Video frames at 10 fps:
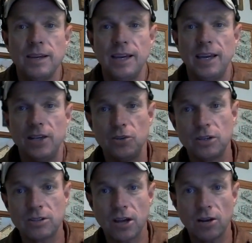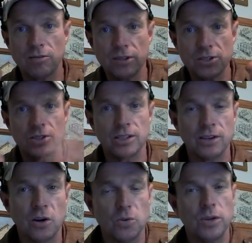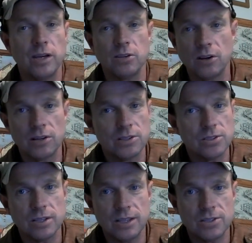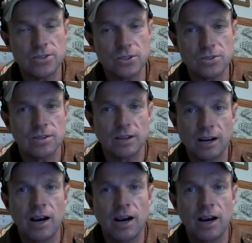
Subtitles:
and you get tunnel vision and the whole 9 yards. It's just a